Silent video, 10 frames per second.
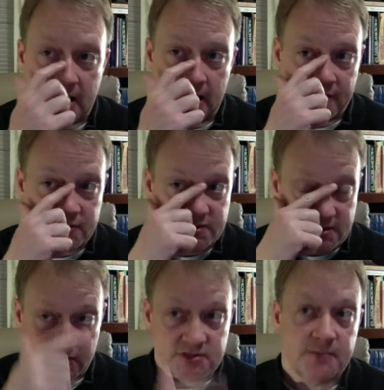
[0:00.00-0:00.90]

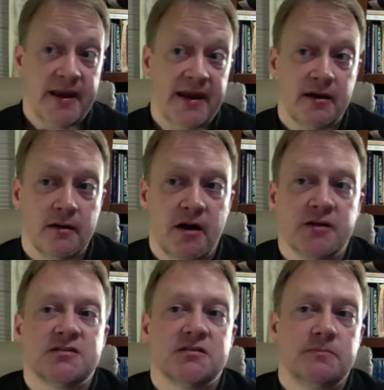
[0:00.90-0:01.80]
There's debate
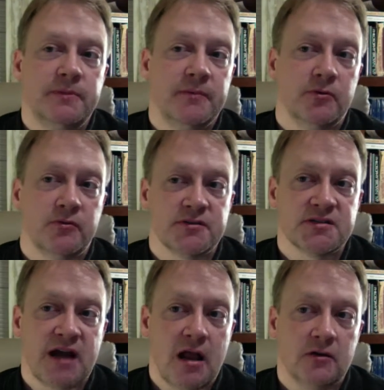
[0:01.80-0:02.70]
amongst biblical
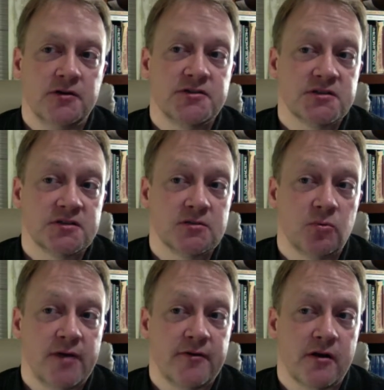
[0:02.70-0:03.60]
scholars
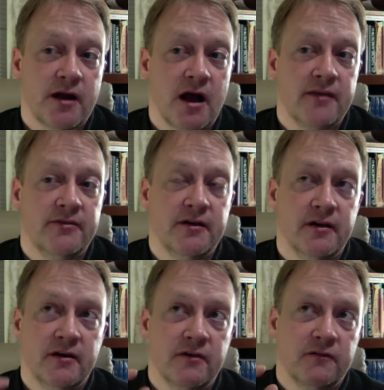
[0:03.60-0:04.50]
whether or not
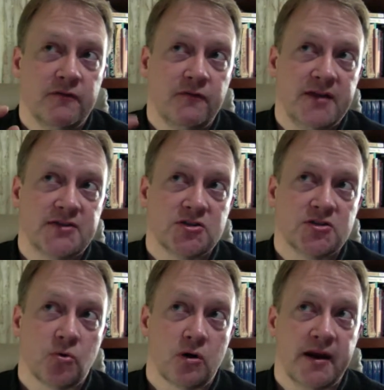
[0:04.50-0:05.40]
the flood
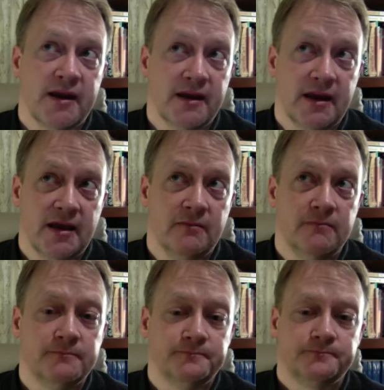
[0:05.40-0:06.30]
story
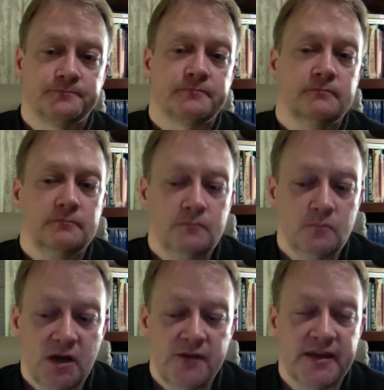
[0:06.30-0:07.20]
in
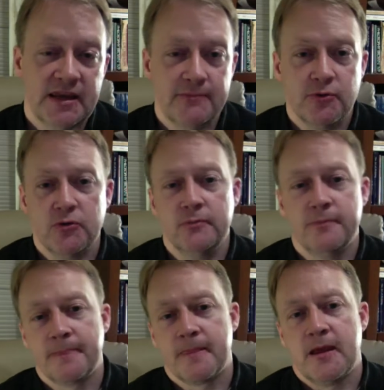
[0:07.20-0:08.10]
the Hebrew
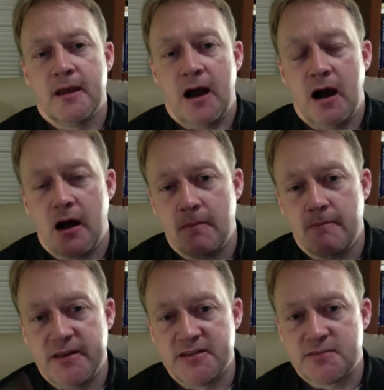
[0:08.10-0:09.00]

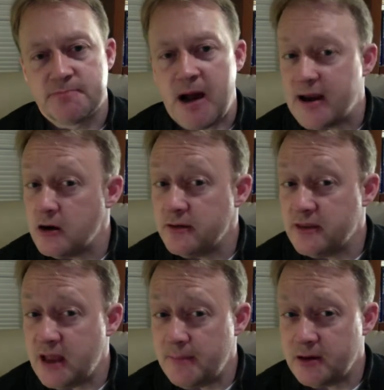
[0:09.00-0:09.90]
inspired
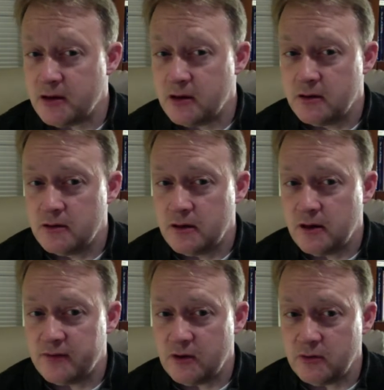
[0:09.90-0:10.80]
the Epic
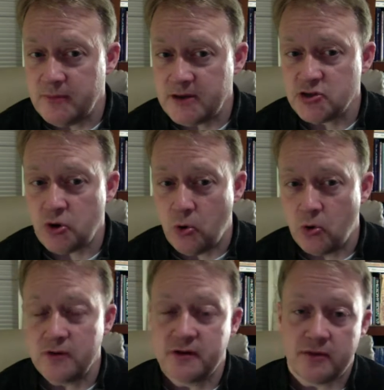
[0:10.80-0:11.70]
of Gilgamesh
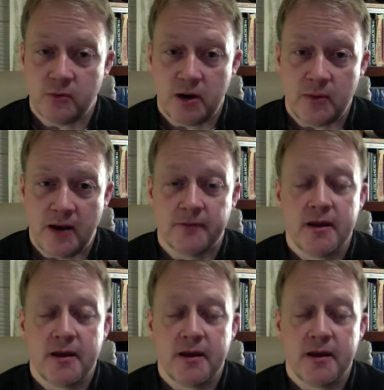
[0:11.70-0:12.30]
or the other way around.